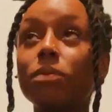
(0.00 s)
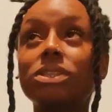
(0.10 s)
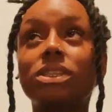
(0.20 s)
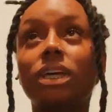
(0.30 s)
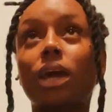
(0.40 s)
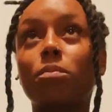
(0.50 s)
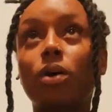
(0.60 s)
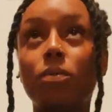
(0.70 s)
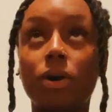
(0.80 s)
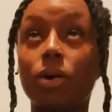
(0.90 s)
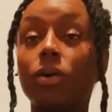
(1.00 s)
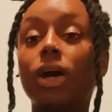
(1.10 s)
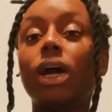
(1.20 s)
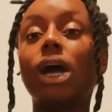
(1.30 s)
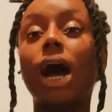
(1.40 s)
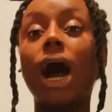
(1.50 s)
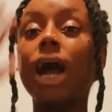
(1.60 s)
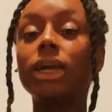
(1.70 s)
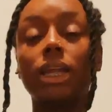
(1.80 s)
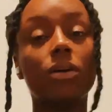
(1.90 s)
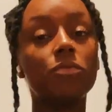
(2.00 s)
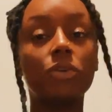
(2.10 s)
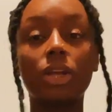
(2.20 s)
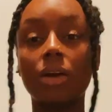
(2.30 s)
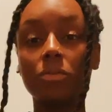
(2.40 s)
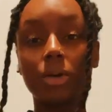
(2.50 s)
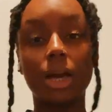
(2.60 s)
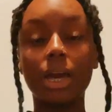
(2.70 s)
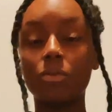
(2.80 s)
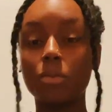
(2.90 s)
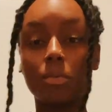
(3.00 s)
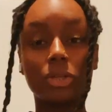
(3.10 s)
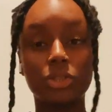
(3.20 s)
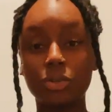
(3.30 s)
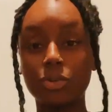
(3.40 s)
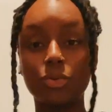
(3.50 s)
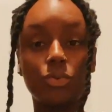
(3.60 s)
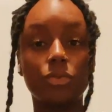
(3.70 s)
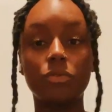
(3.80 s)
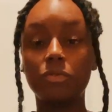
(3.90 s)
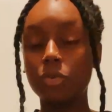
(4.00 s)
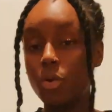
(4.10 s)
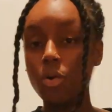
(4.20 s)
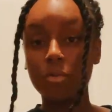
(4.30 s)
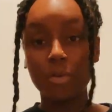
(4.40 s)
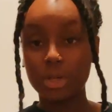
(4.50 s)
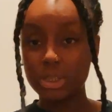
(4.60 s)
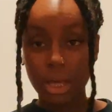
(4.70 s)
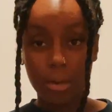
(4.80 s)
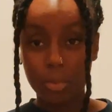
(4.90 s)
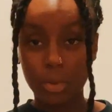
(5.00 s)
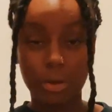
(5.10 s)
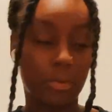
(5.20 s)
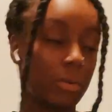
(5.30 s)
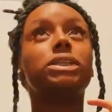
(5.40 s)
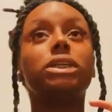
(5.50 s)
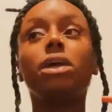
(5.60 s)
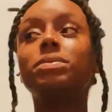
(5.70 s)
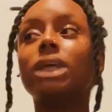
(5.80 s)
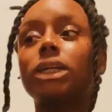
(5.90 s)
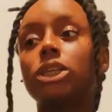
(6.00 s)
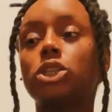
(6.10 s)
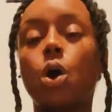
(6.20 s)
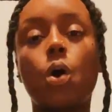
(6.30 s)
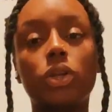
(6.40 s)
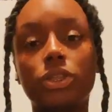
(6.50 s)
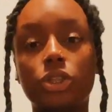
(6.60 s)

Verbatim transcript: was this nigga named Bobo. I cannot, for the life of me, I can't remember this dude full first name or whatever. He was like the tallest